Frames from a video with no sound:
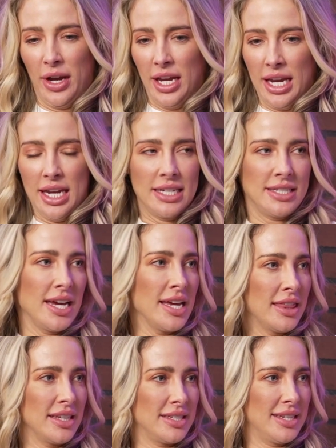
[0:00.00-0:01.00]
fucking get a date
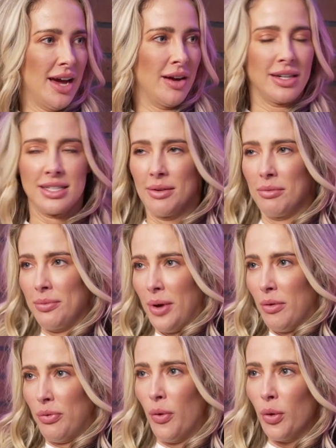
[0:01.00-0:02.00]
in this town because I'm
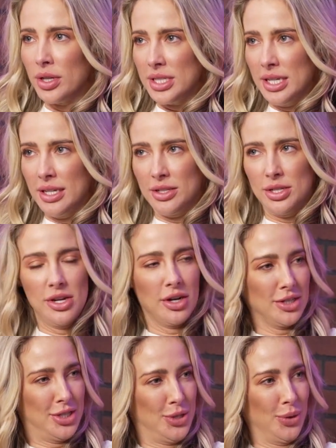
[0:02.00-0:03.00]
about 14
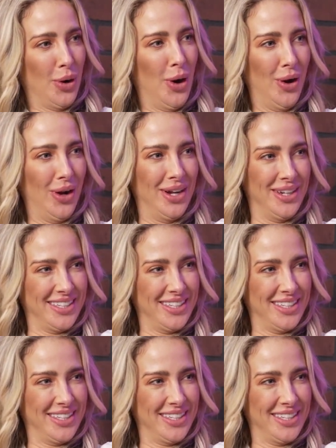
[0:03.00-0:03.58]
years too old.